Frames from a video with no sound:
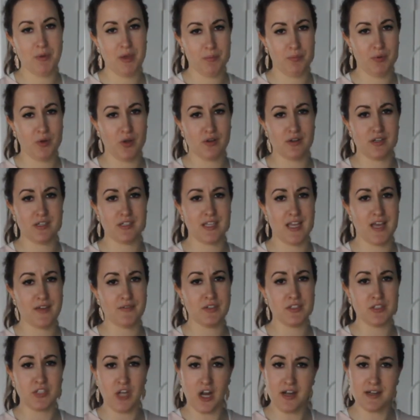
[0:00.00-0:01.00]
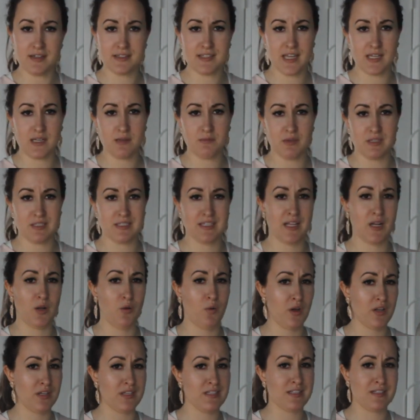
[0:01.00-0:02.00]
people are into having dark denim because they
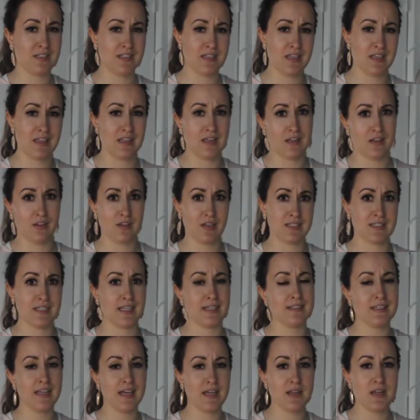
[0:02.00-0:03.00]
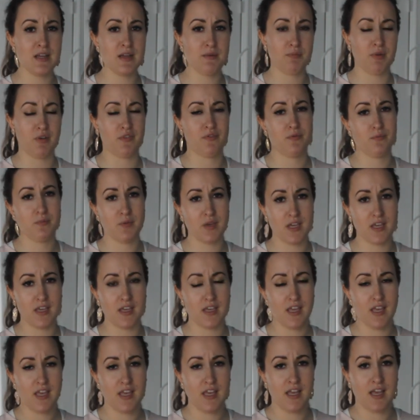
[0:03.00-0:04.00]
don't want to see that it looks like denim. But for
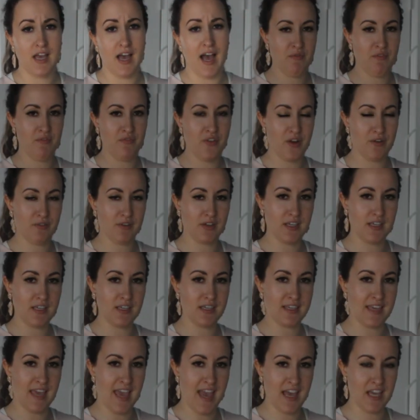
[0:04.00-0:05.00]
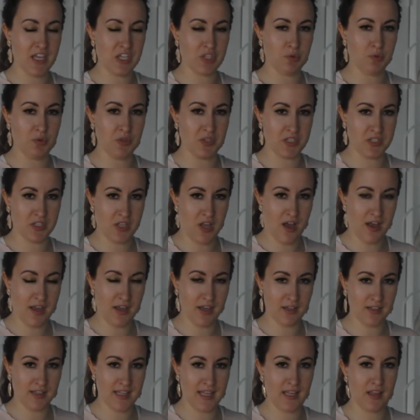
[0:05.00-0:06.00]
me, I'm a very casual
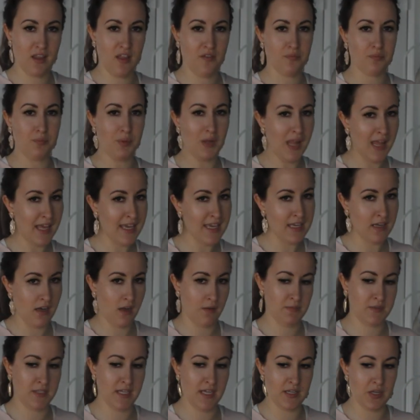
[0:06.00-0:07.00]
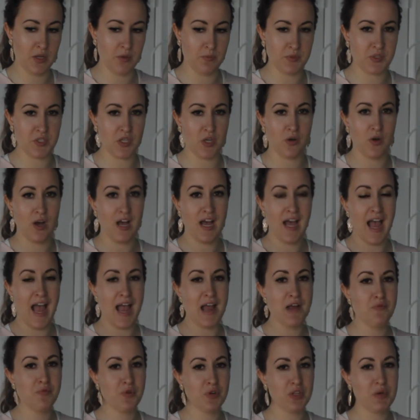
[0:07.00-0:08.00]
style and I love playing up denim. So
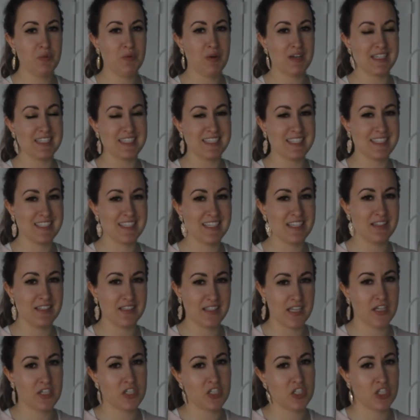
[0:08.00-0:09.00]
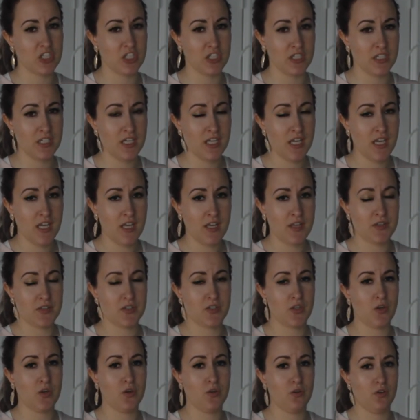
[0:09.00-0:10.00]
I really want to see the texture.
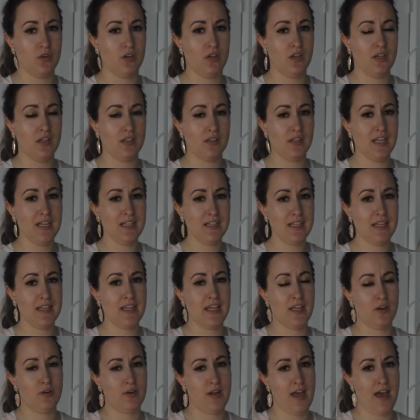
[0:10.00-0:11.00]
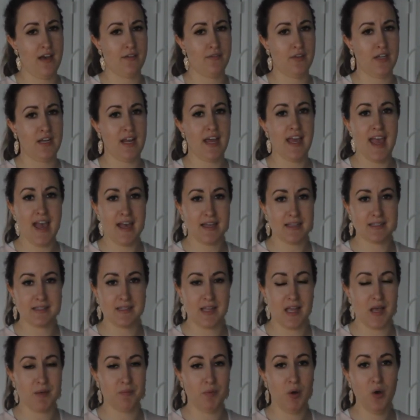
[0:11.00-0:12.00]
So lately they don't have it and I asked
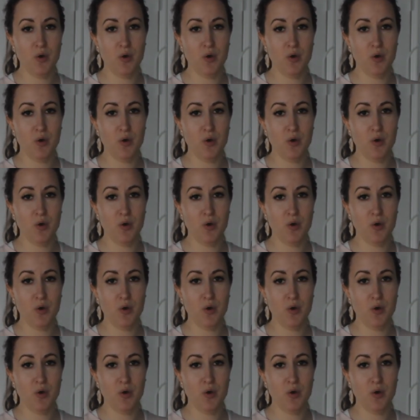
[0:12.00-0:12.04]
them,